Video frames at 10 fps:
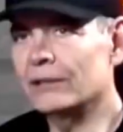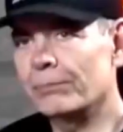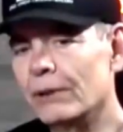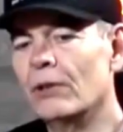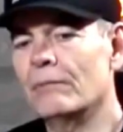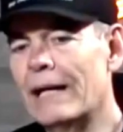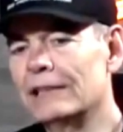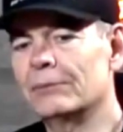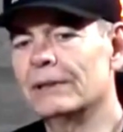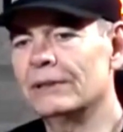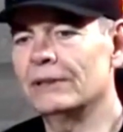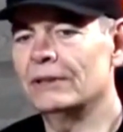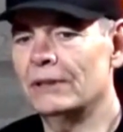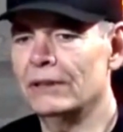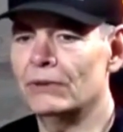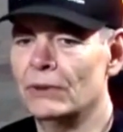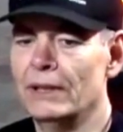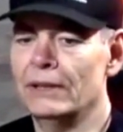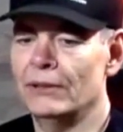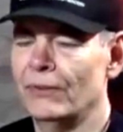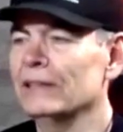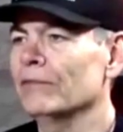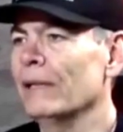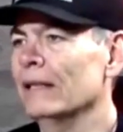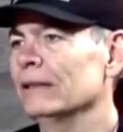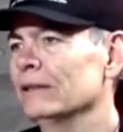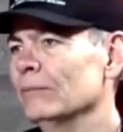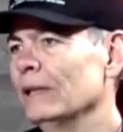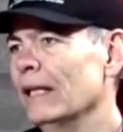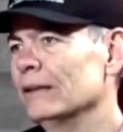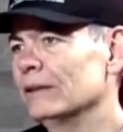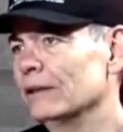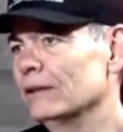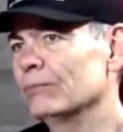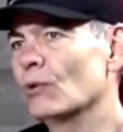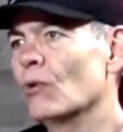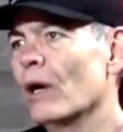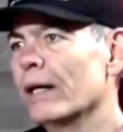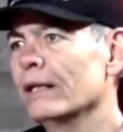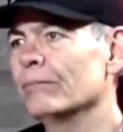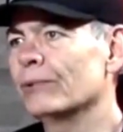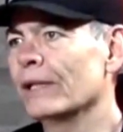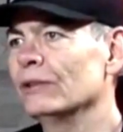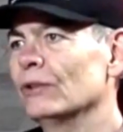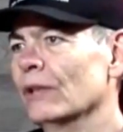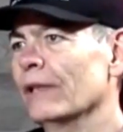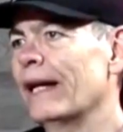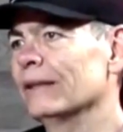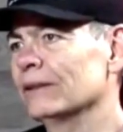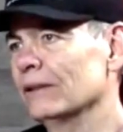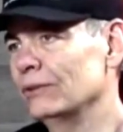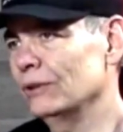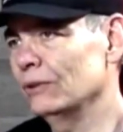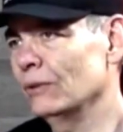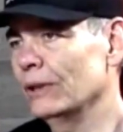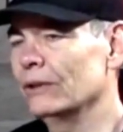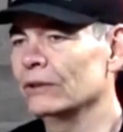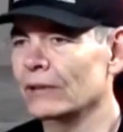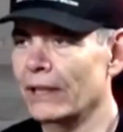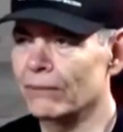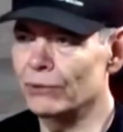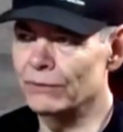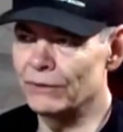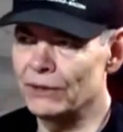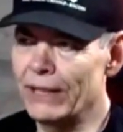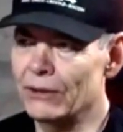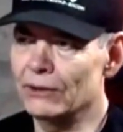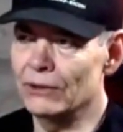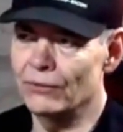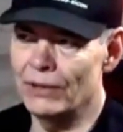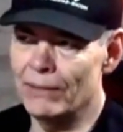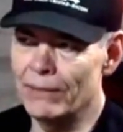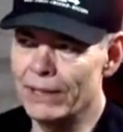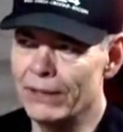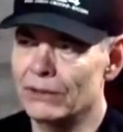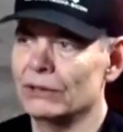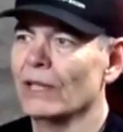Bitcoin maximalist is really a defensive mechanism against this marauding predator class of shitcoiners and proof of stakers and fiat moneyers.